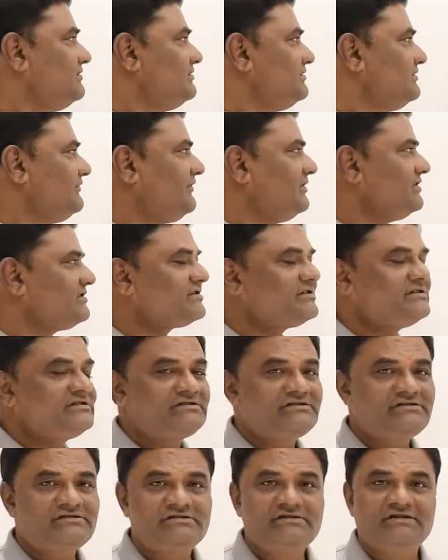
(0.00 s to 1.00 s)
First
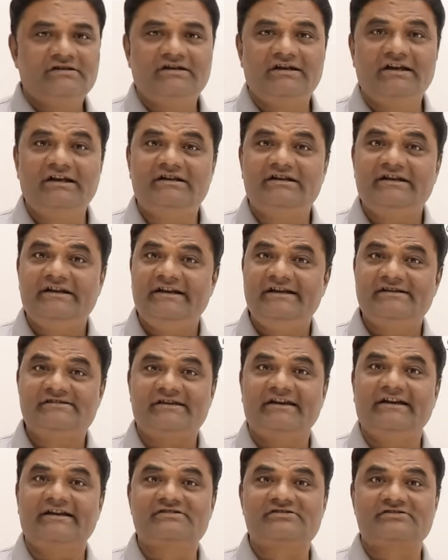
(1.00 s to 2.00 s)
is, it
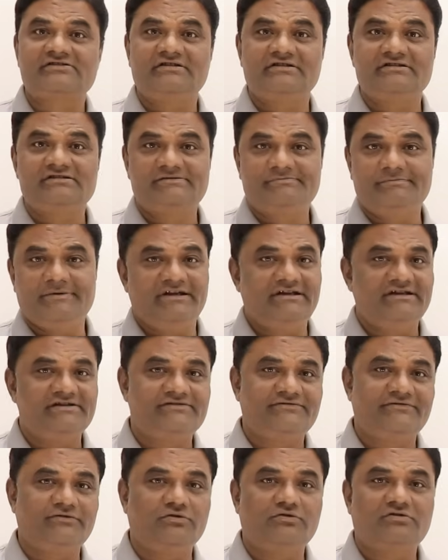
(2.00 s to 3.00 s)
needs extra
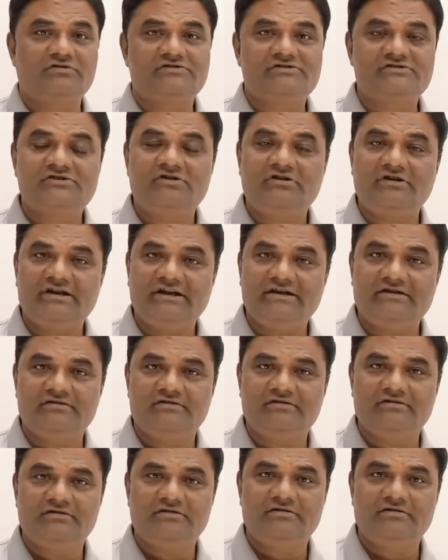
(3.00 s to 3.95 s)
space for sorting.